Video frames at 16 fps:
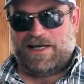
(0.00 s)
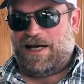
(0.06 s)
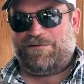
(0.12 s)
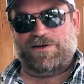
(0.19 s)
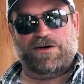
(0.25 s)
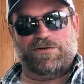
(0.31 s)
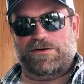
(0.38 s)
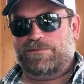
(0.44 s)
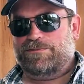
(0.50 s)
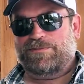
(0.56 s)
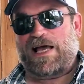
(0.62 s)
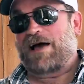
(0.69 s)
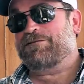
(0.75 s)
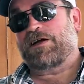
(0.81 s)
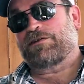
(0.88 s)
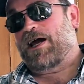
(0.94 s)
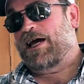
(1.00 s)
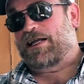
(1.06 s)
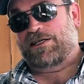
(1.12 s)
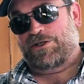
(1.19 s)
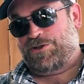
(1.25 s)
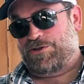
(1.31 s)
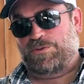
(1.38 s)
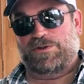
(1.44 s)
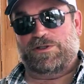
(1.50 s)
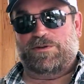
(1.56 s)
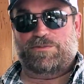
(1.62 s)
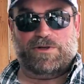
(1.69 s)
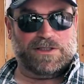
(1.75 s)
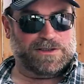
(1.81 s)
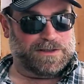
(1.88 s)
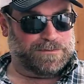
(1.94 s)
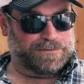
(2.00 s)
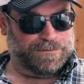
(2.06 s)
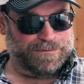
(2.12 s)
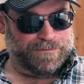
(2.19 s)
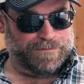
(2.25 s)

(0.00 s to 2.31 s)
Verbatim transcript: I've never had an issue with it, Preston.